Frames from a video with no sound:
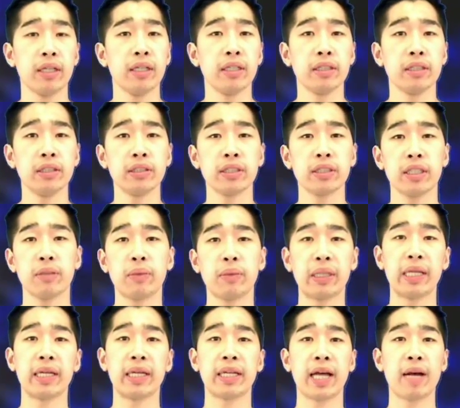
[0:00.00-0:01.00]
Usually
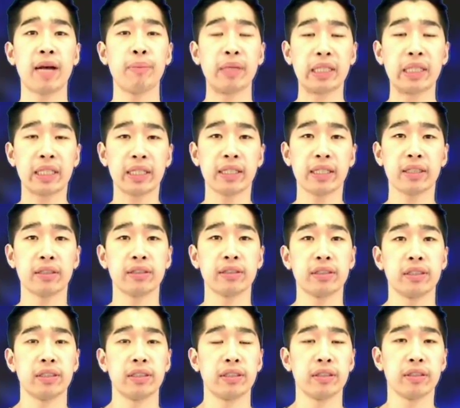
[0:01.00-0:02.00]
when they come and click
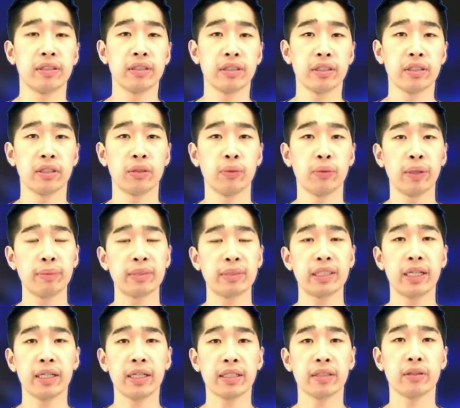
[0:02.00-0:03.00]
onto your
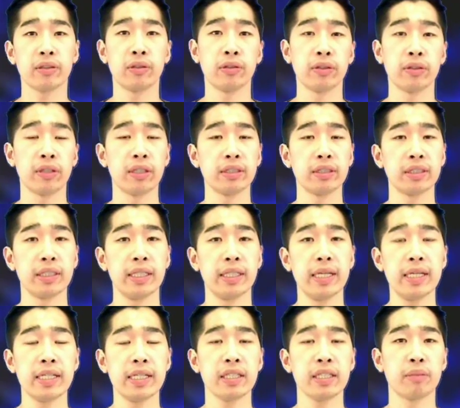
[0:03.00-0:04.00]
website or onto your
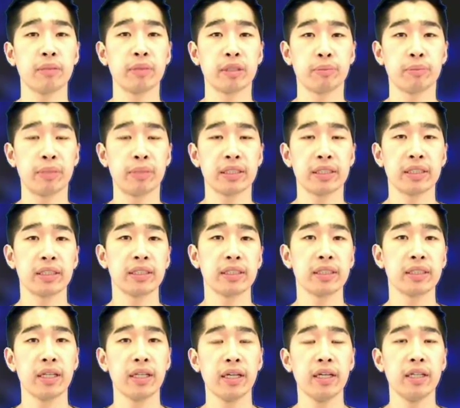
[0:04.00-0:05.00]
e-commerce
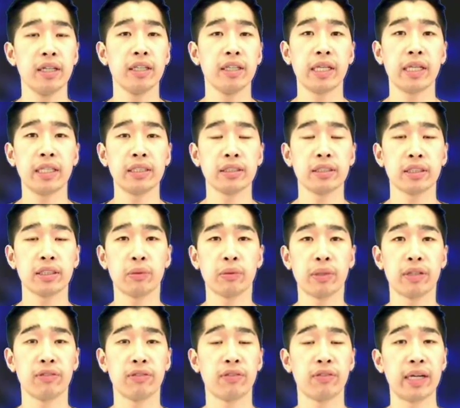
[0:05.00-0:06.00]
business, they usually
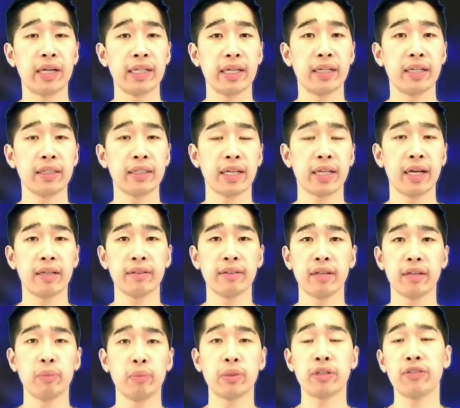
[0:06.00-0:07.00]
want to find out, okay,
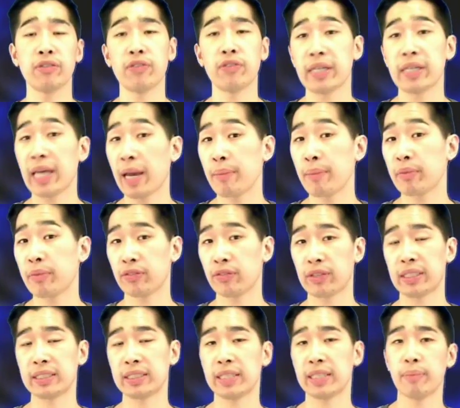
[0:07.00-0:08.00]
I'm looking for a camera,
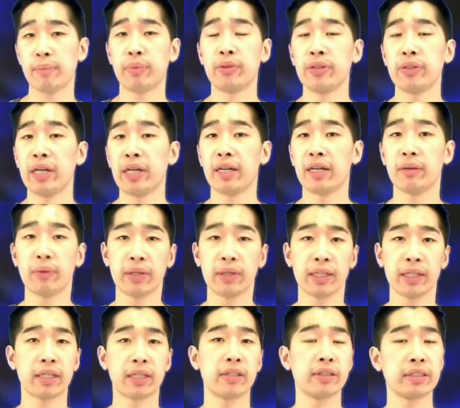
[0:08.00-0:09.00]
for example, and I want
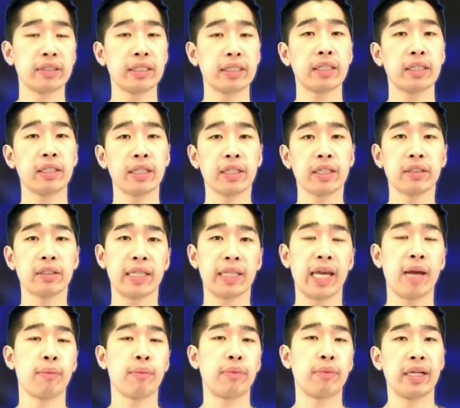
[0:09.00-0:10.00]
to go and click on the
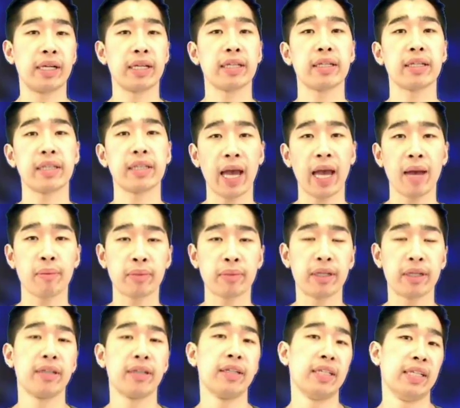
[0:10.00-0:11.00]

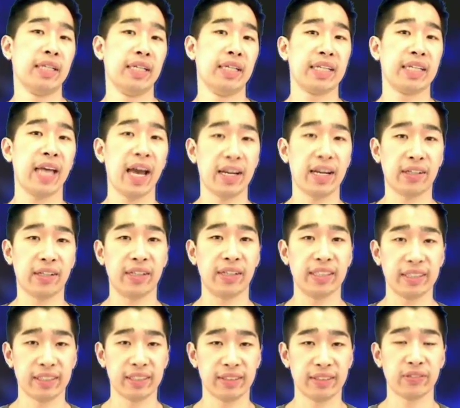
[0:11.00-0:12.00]
camera
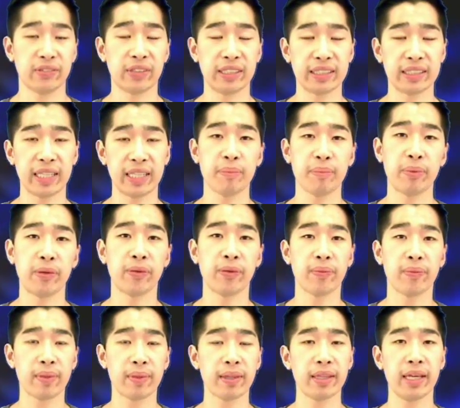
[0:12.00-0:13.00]
categories, for example.
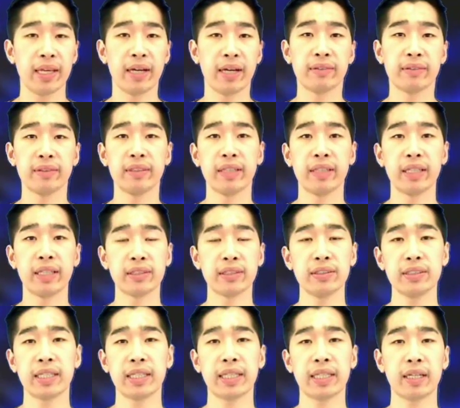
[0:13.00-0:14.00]
Now, as
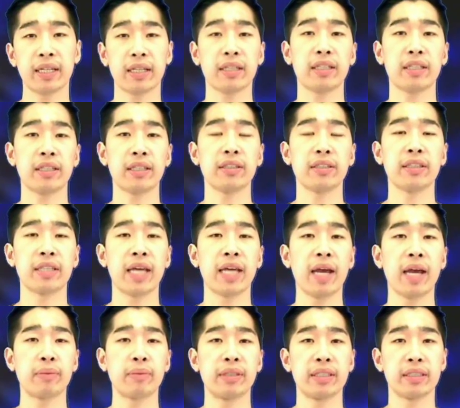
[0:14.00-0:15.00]
soon as they click on the
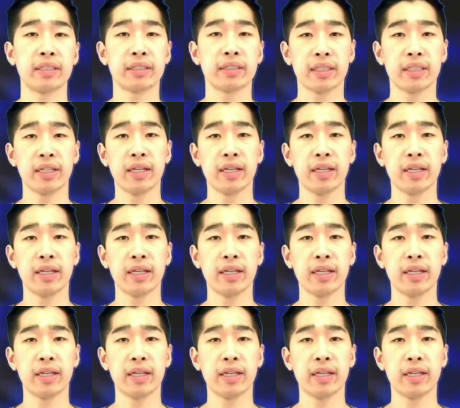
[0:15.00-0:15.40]
cameras